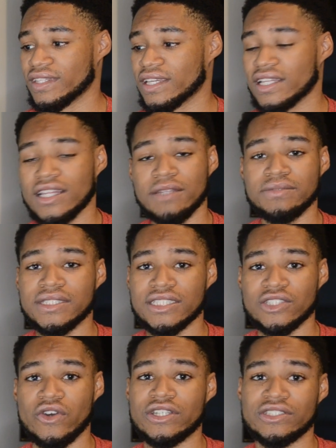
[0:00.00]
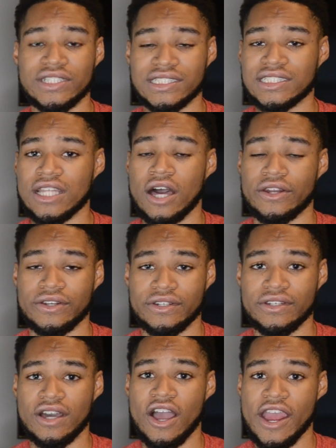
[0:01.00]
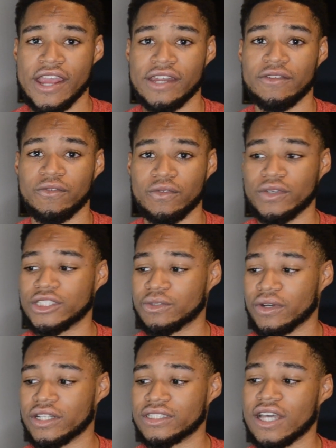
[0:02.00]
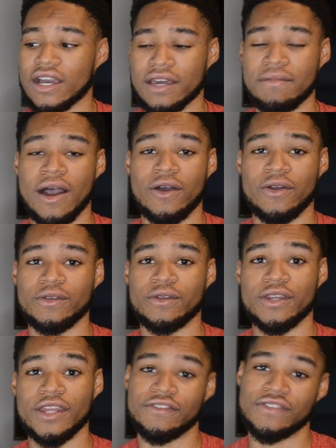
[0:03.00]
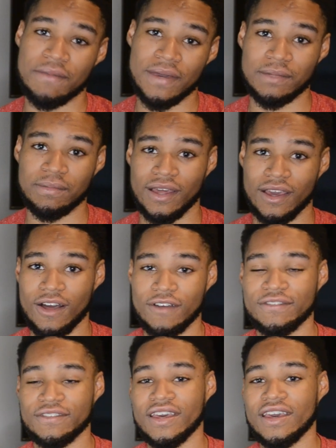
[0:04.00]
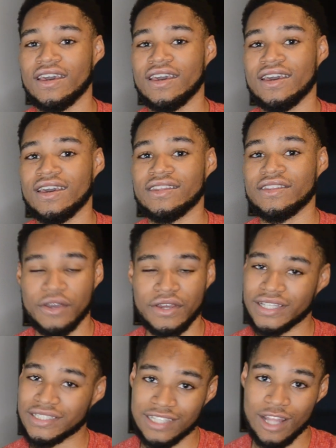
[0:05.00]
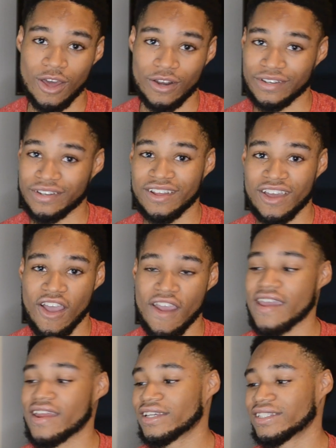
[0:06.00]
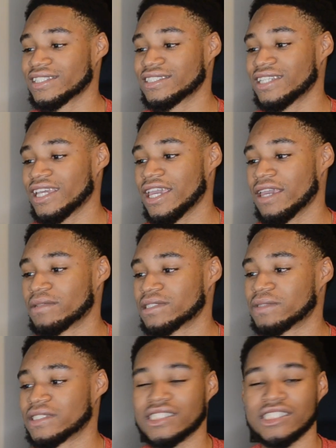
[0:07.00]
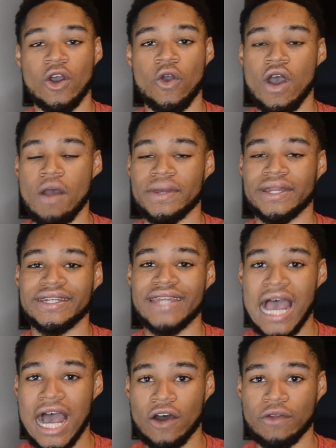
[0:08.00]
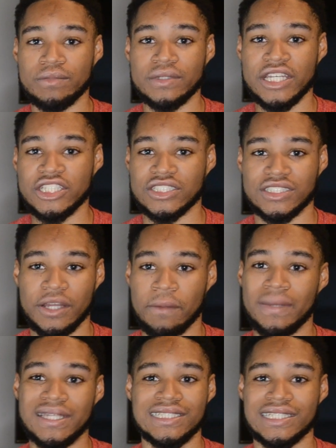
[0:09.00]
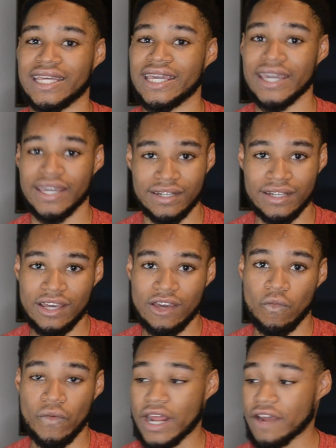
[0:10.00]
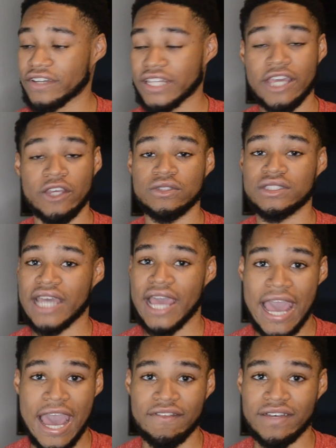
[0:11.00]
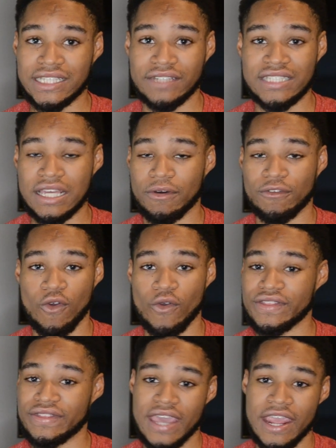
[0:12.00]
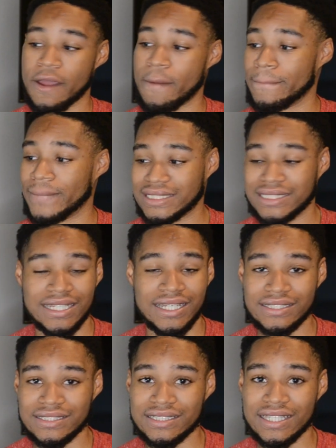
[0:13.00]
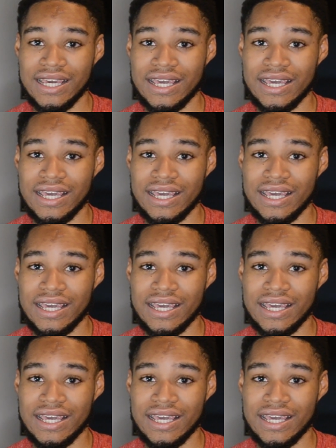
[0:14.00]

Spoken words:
Clemson is going to get slaughtered. All right, which we're going to talk about if they make the playoff. They're going to get slaughtered. All right, because this team has been so up and down, but they're missing it. Whatever they used to have, as I've said before, they are missing it,